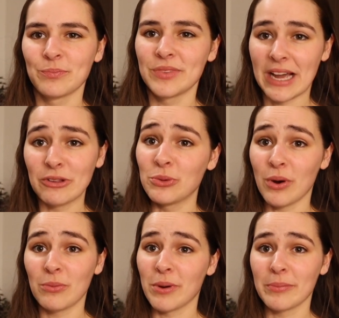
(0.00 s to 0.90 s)
Now you
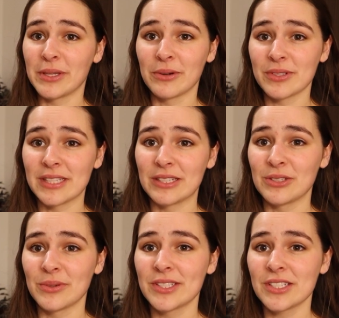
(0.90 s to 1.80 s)
all probably noticed that
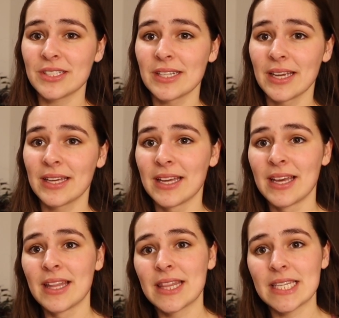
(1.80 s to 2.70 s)
too. It's just like
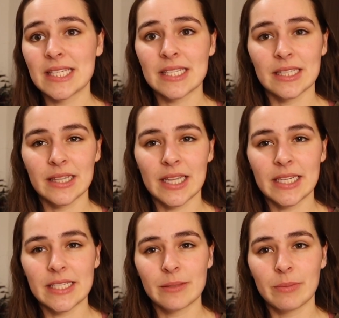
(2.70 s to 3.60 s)
the
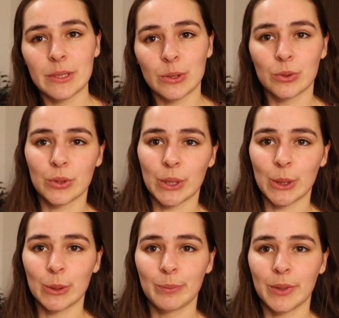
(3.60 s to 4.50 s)
slightest bit
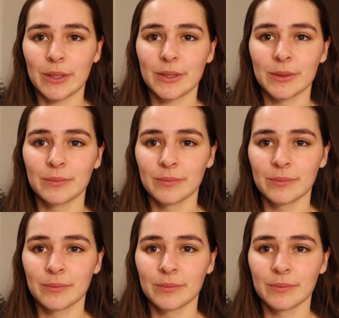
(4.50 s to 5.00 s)
crooked, but